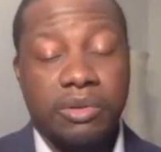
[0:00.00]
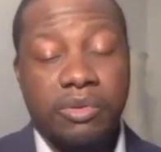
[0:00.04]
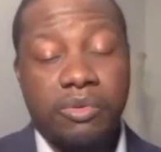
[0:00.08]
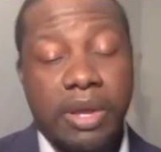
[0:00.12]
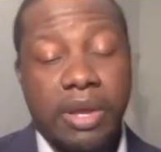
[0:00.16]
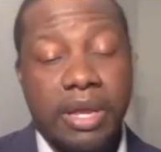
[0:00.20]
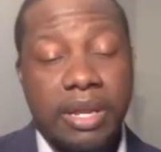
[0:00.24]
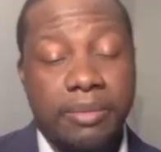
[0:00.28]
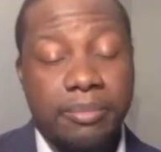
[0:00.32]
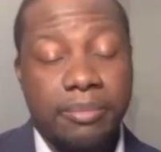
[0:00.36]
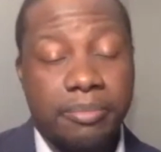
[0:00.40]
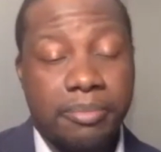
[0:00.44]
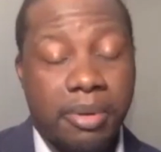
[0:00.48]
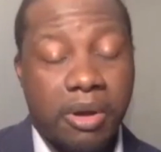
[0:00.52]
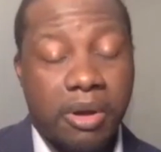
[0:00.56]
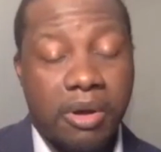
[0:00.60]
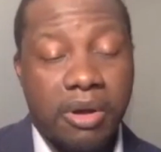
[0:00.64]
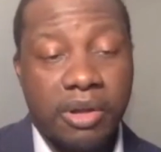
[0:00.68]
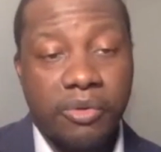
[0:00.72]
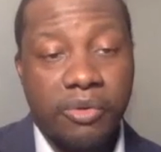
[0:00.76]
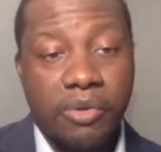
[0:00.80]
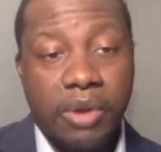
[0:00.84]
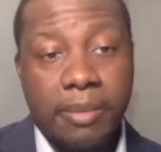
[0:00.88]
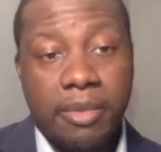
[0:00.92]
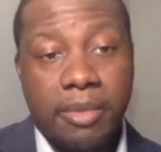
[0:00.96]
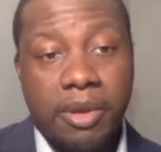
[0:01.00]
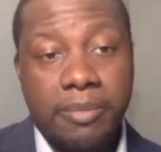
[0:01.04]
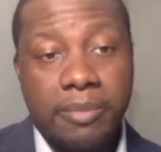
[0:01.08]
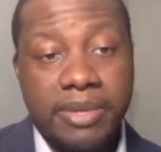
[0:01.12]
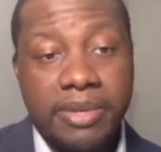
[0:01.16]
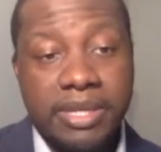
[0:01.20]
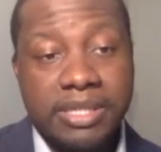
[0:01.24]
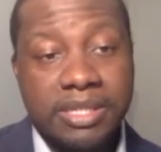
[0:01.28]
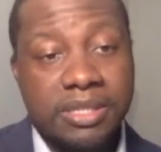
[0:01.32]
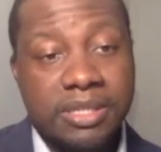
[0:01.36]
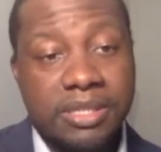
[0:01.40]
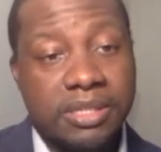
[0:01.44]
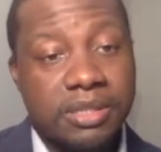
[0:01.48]
grandpa and grandma
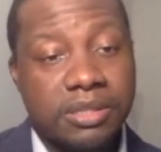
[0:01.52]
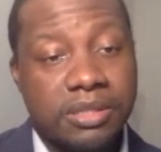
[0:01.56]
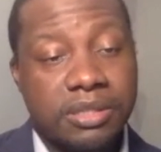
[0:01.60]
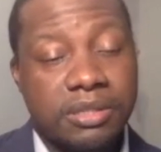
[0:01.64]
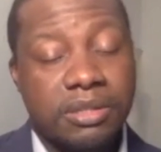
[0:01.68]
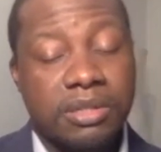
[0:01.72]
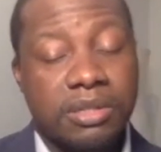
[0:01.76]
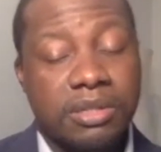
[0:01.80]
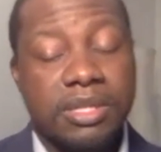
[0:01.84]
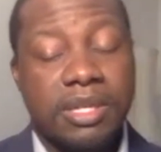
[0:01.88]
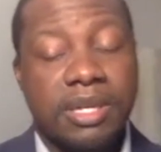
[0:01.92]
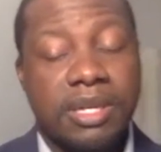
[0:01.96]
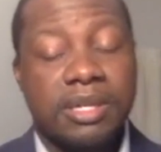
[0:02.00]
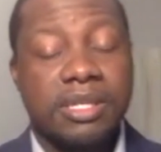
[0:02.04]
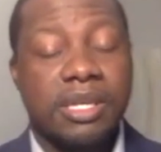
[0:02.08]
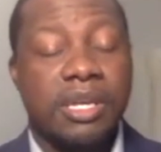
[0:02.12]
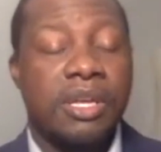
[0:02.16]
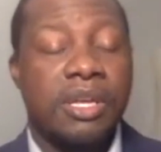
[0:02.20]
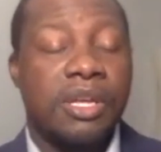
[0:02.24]
businesses looks like.